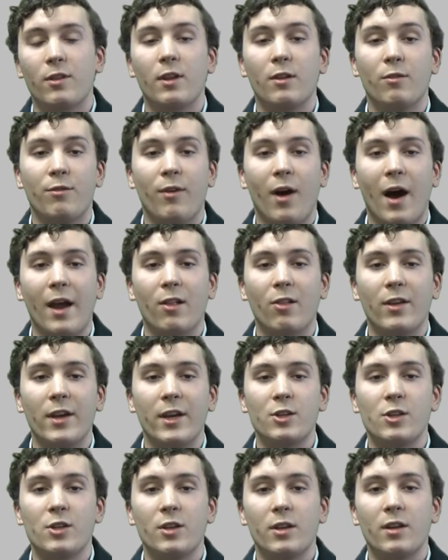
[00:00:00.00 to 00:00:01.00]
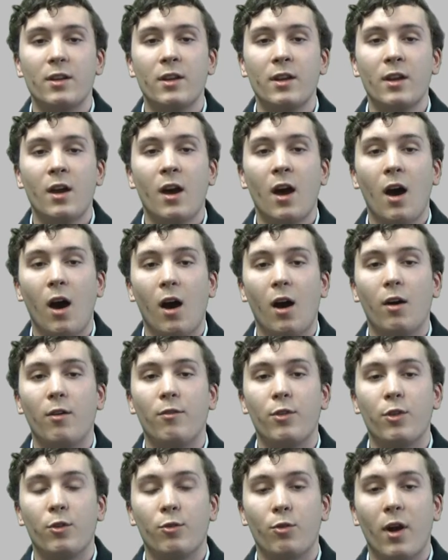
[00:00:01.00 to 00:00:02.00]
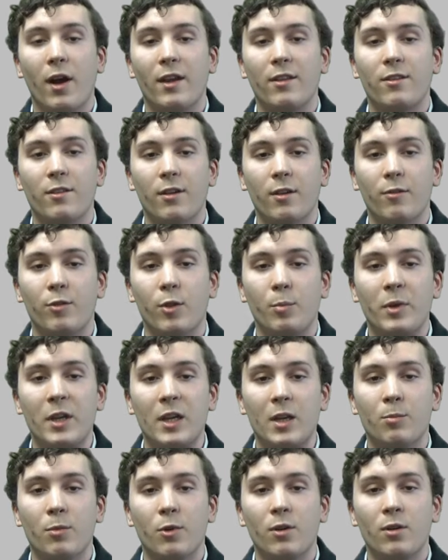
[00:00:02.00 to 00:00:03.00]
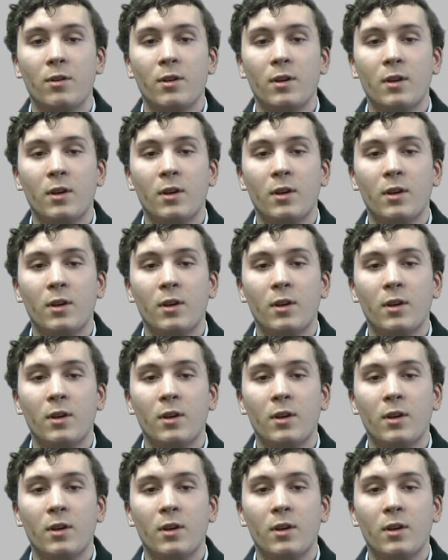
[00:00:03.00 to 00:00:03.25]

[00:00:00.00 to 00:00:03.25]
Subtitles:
in violation of the rights of the people,